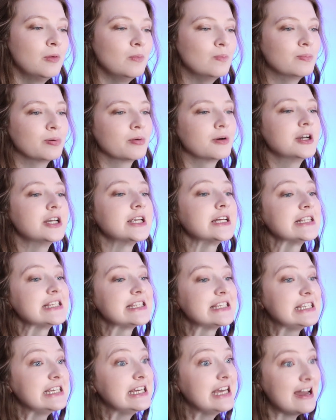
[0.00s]

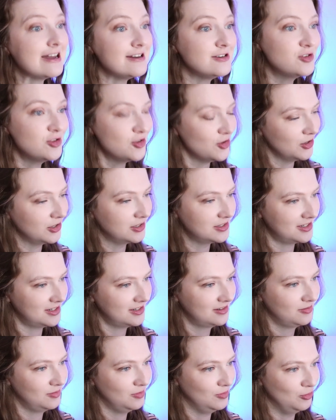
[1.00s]
Pronunciation
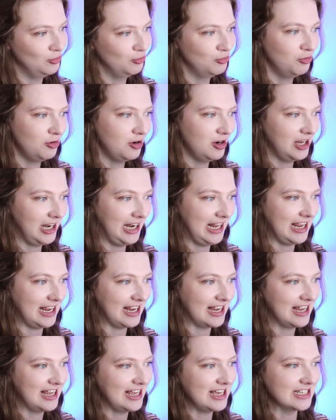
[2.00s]
really
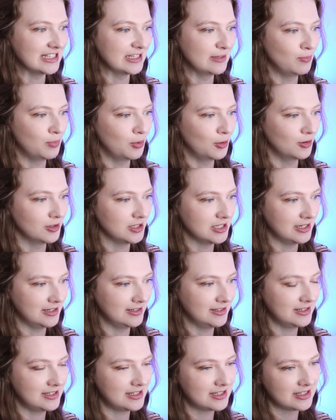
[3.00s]
is
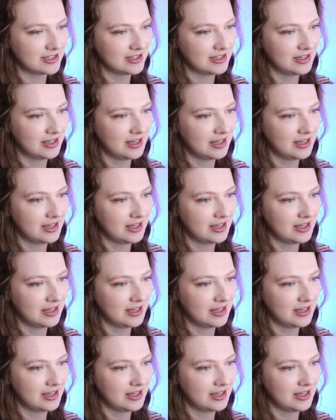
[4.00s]
important.